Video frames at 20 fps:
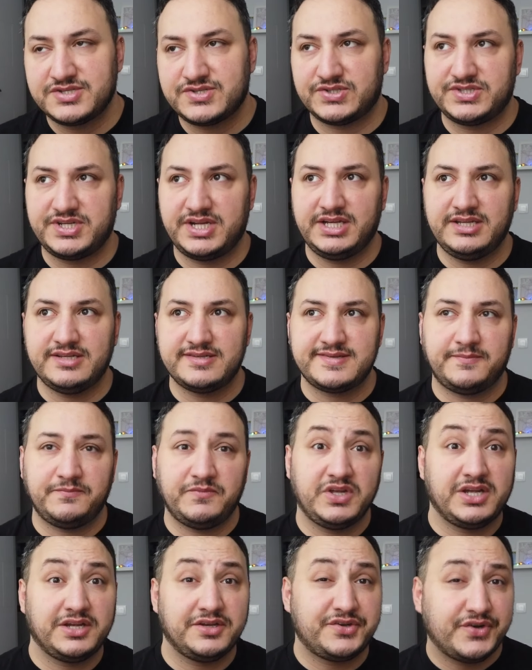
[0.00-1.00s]
So they need
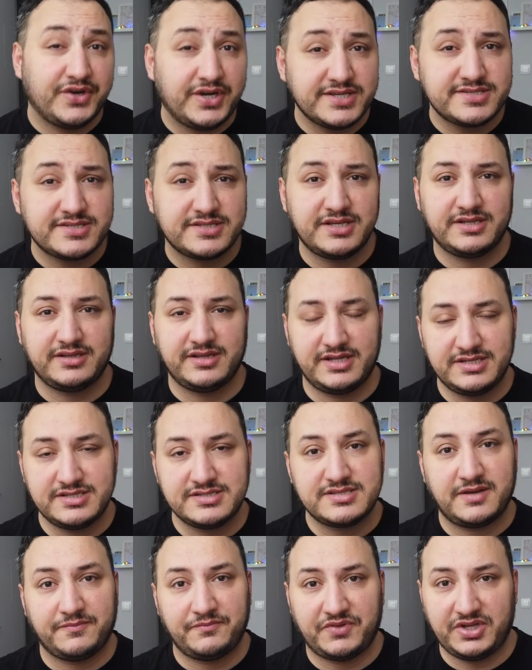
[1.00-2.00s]
something interesting, they
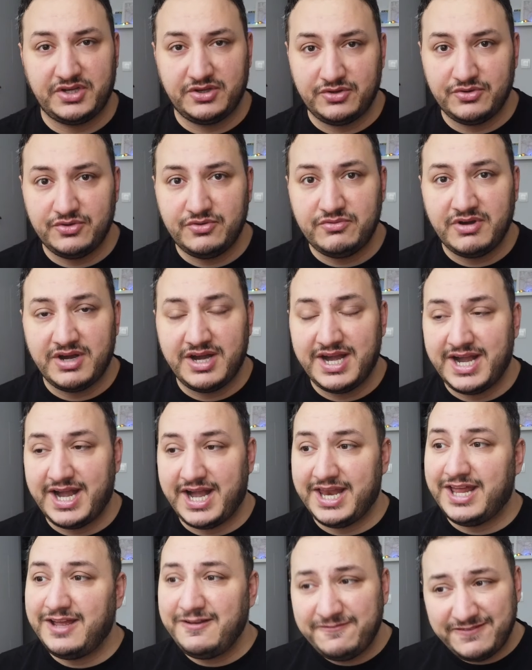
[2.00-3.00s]
need something new,
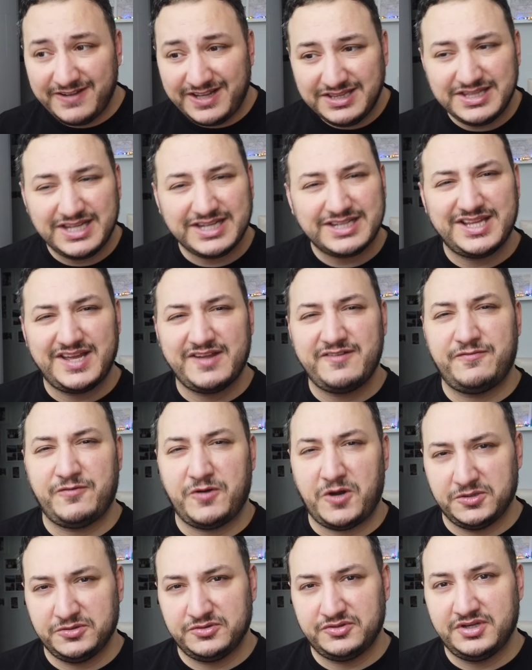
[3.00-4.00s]
and I felt like they
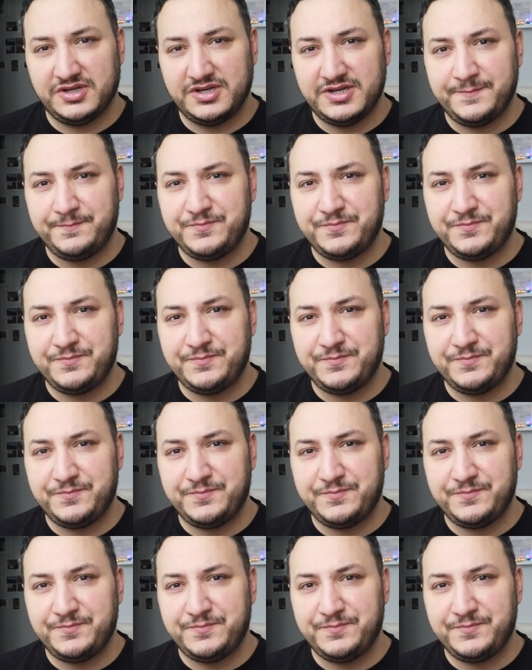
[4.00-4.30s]
found.